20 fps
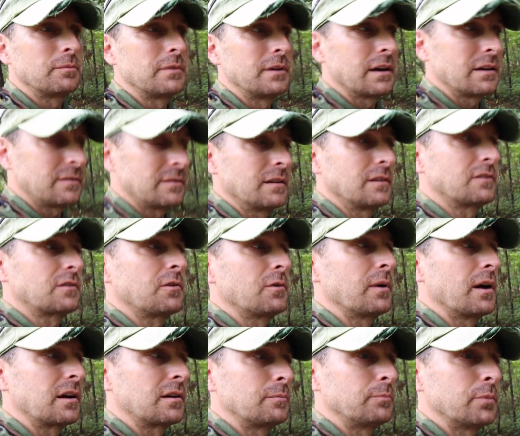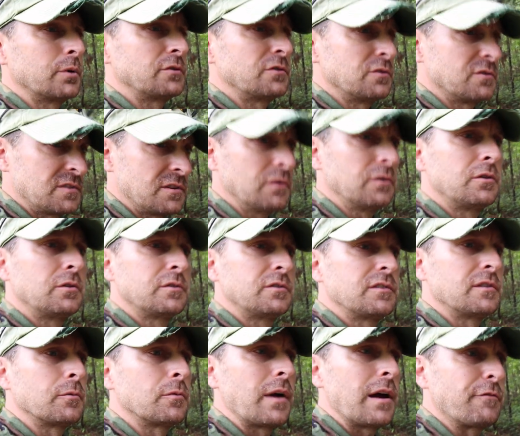Yes, that's correct. But you still use
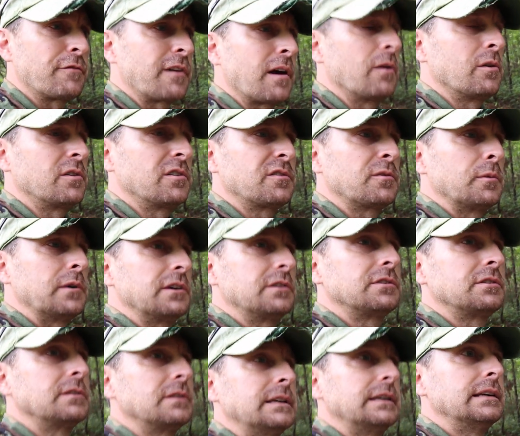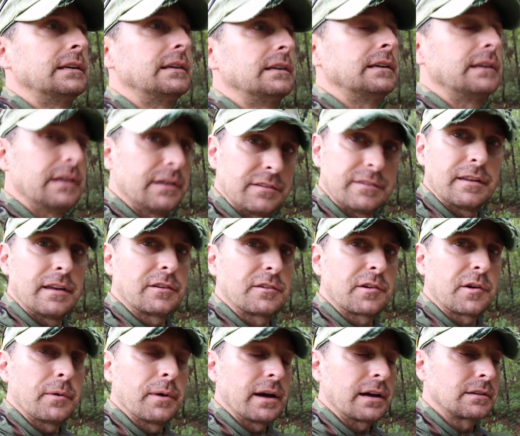the rev counter switch. Yes, that's
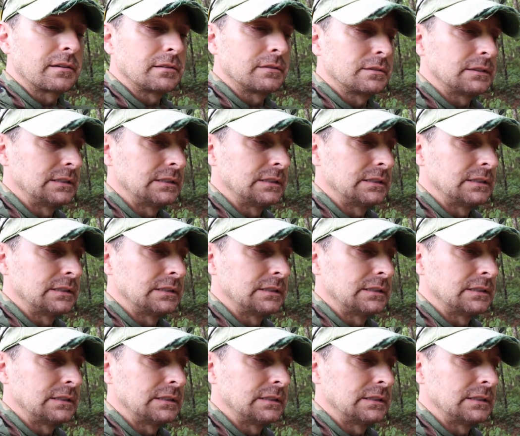correct.